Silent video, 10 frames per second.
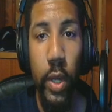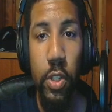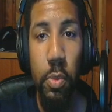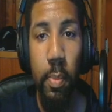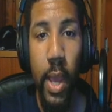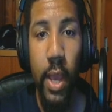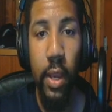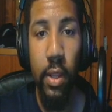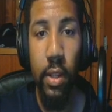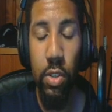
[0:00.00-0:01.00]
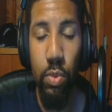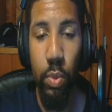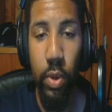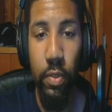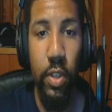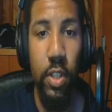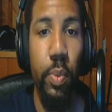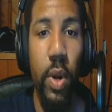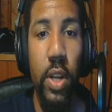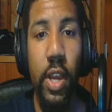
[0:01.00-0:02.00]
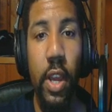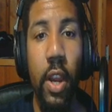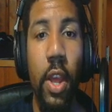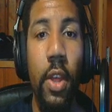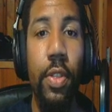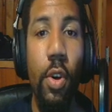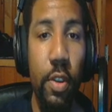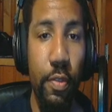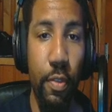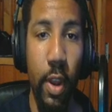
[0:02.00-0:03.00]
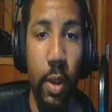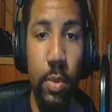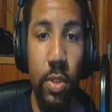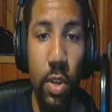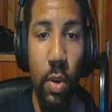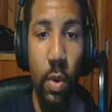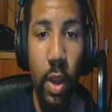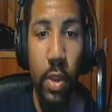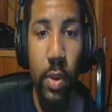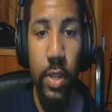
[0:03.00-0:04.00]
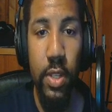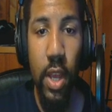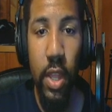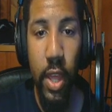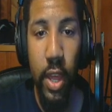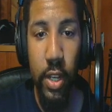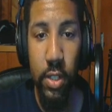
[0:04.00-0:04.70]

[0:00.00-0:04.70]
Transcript: to make this one for this project 30 frames. So how you can tell that is